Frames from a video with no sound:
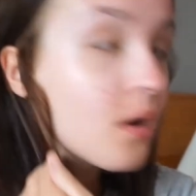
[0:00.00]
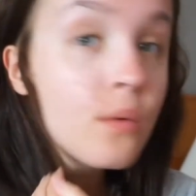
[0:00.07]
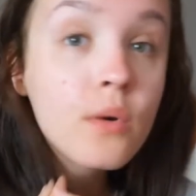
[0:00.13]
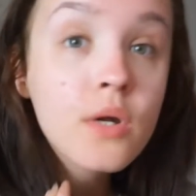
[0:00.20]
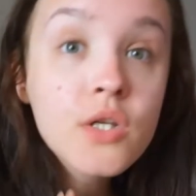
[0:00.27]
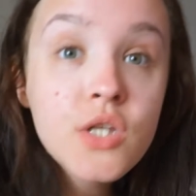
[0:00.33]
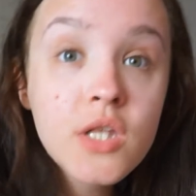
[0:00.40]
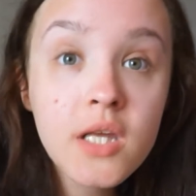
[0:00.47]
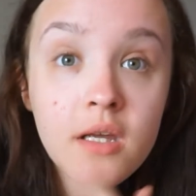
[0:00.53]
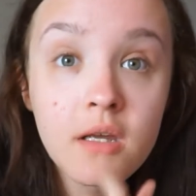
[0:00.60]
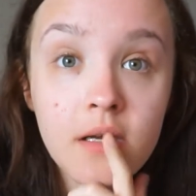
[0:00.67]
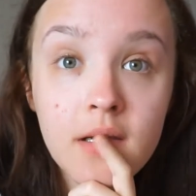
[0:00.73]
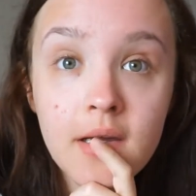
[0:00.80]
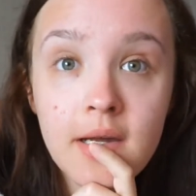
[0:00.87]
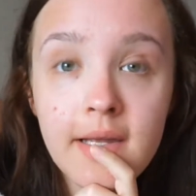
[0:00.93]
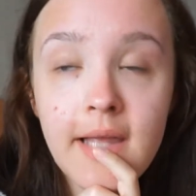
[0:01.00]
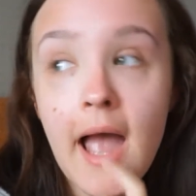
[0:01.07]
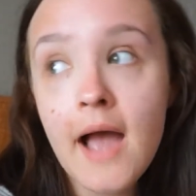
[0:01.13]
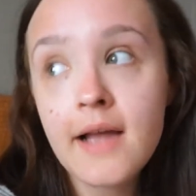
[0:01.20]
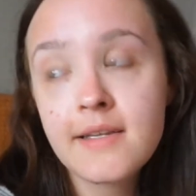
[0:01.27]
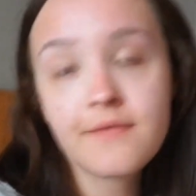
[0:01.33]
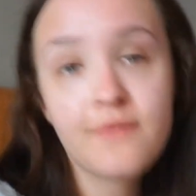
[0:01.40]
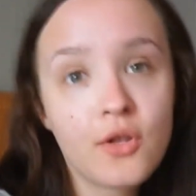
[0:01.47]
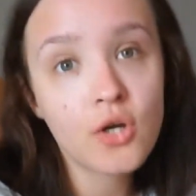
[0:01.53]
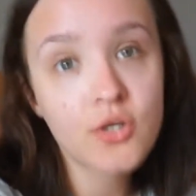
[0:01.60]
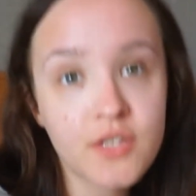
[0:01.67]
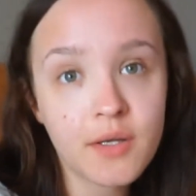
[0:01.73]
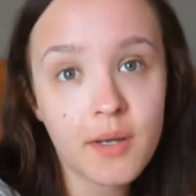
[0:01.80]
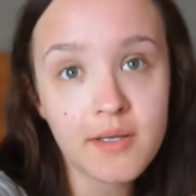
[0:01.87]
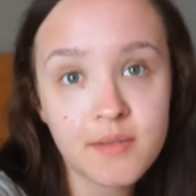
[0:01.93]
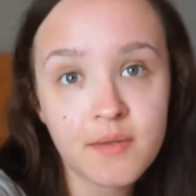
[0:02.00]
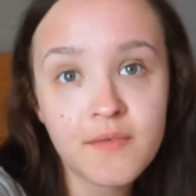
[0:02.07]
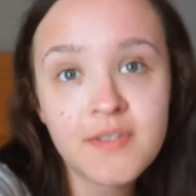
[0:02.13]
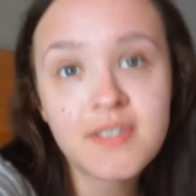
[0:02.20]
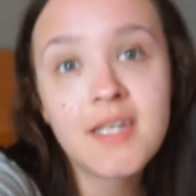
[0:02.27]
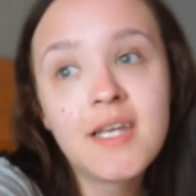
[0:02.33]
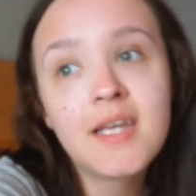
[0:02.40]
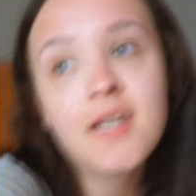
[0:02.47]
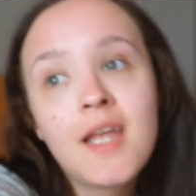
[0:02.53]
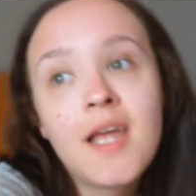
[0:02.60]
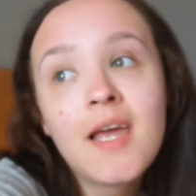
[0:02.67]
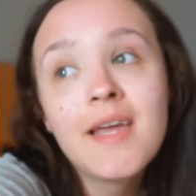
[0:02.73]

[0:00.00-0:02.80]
which I think, yeah, I did vlogs, you guys have seen.